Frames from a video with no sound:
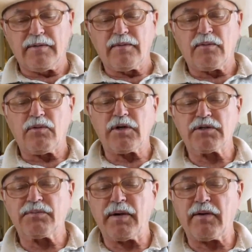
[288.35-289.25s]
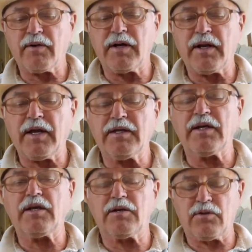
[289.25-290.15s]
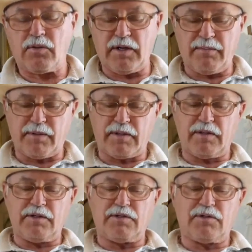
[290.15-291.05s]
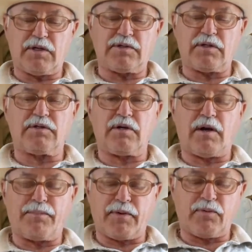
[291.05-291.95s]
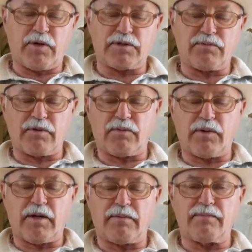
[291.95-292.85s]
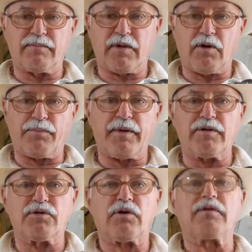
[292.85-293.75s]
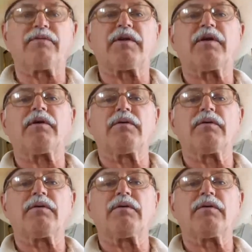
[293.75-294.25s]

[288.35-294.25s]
Works better in an 18 and 20, but this as an upper works real well. I hope you enjoy the video.